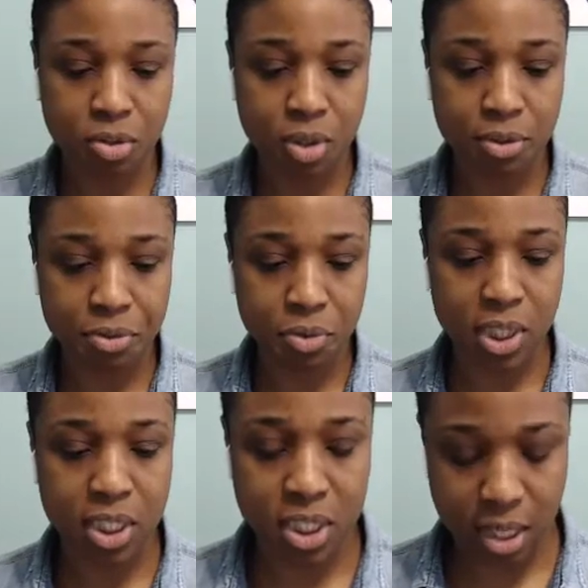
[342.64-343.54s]
a few
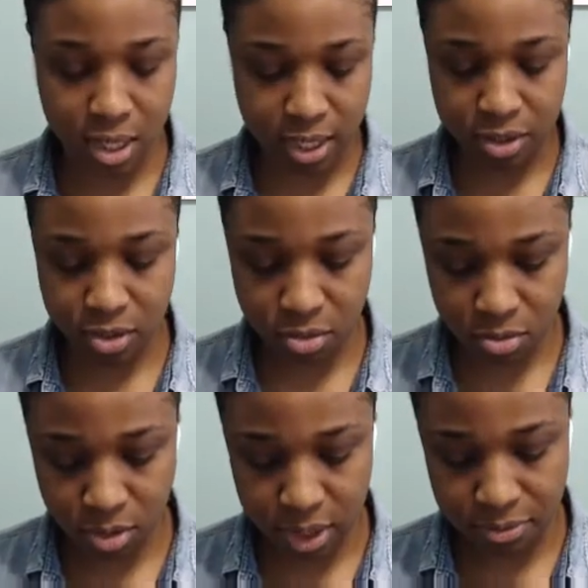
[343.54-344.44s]
things I like
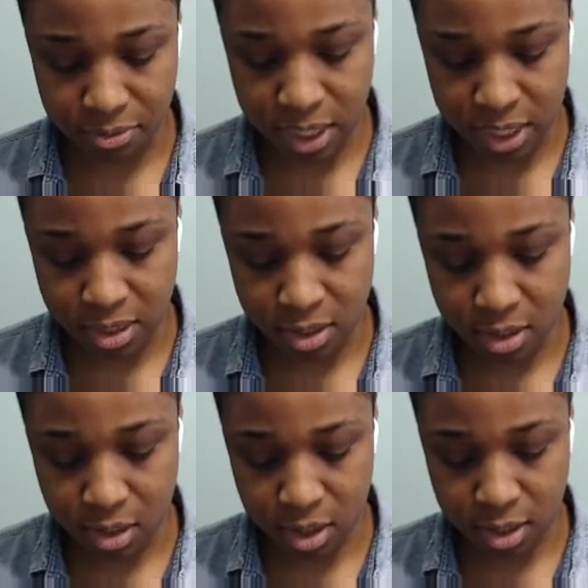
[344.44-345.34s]
to
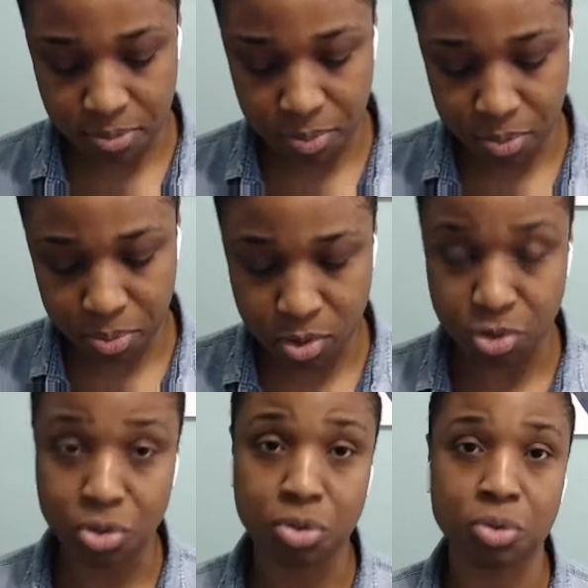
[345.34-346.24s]
advise people to
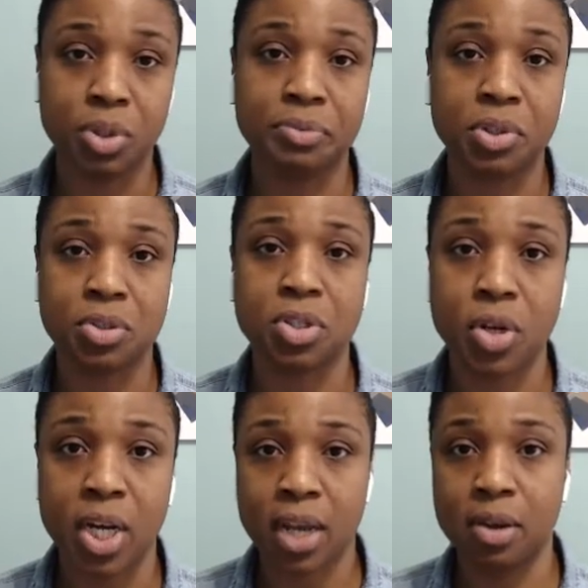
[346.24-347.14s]
do if they're
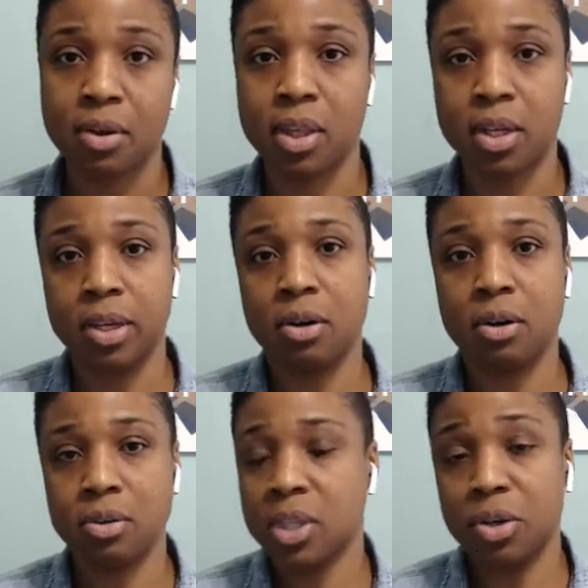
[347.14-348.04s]
starting out and they
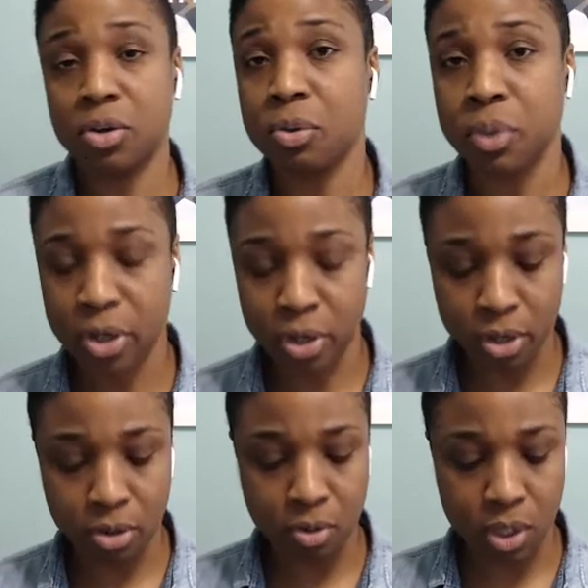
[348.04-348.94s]
don't know where to
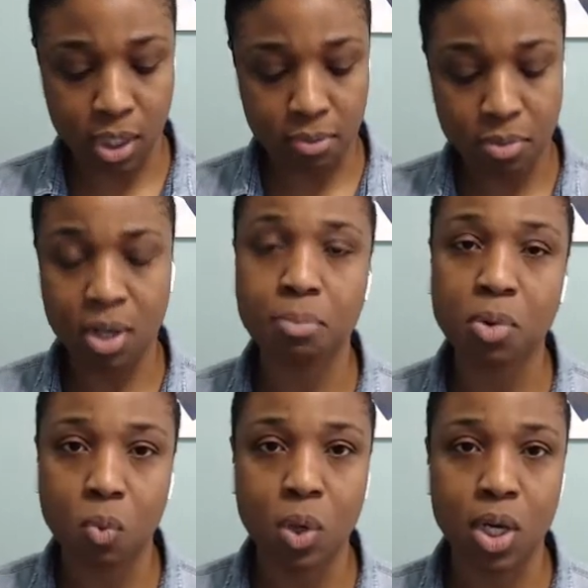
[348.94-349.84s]
go. Number
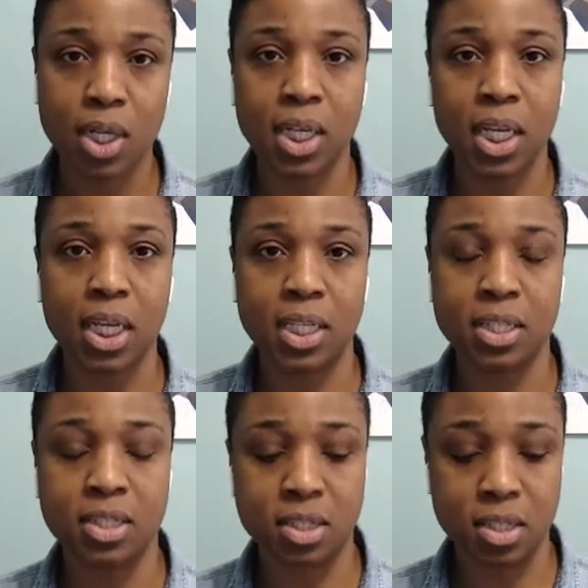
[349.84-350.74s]
one
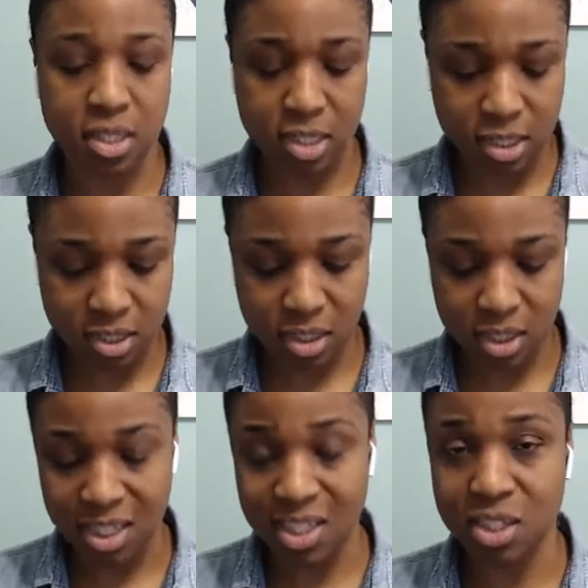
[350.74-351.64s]
is actually
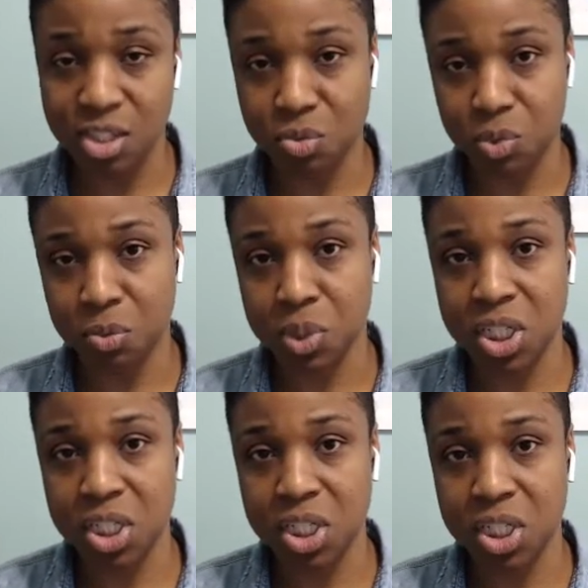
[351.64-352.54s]
the easiest one,
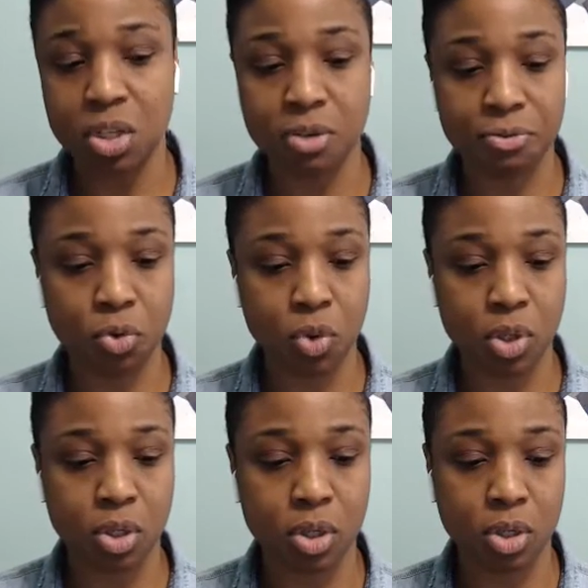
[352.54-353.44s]
which is look
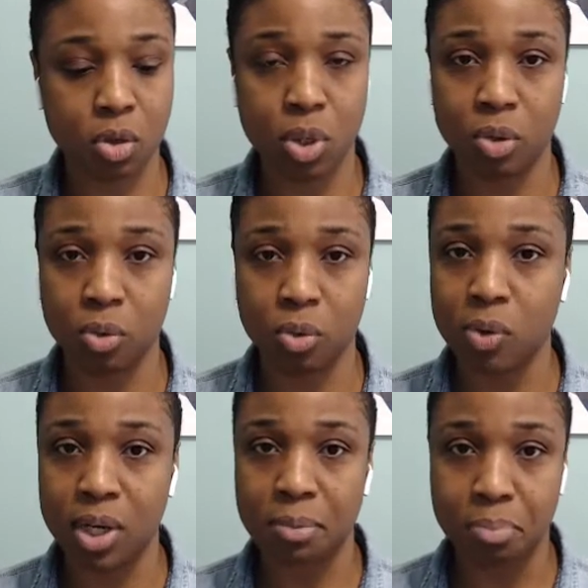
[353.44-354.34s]
for quote
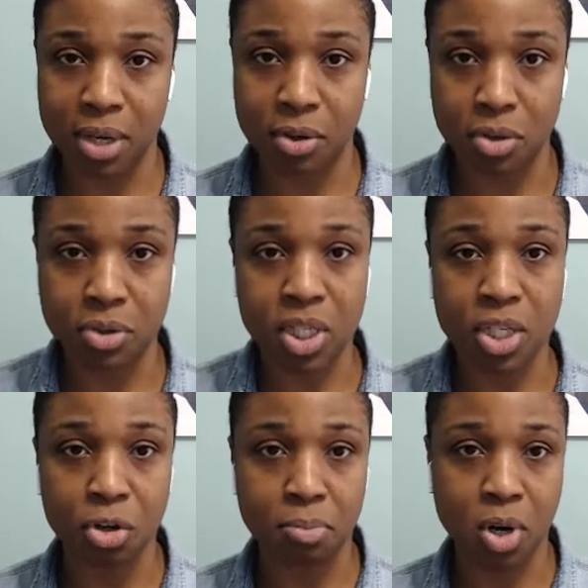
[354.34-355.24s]
unquote competitors in
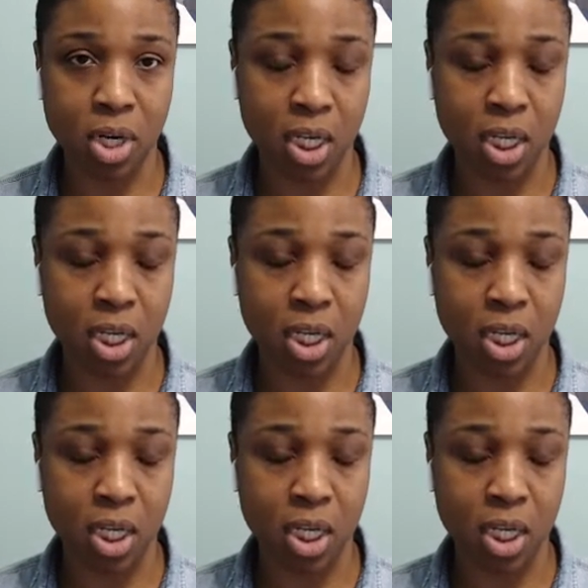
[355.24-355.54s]
your market